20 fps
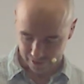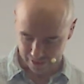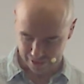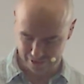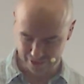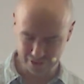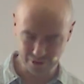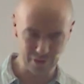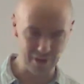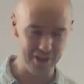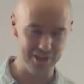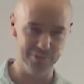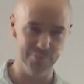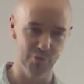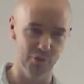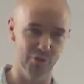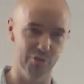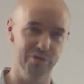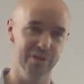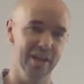This is quite a
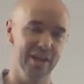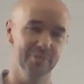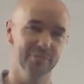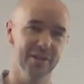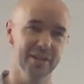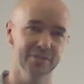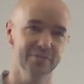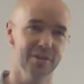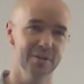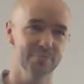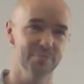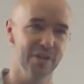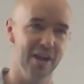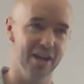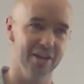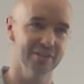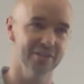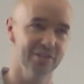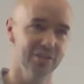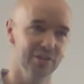small thing, but it's very
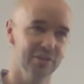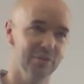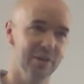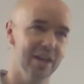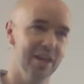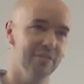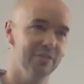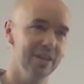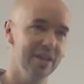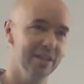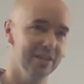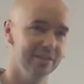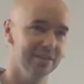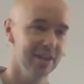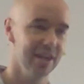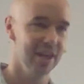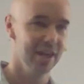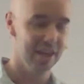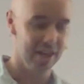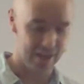practical. Whenever
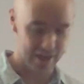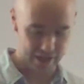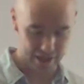he's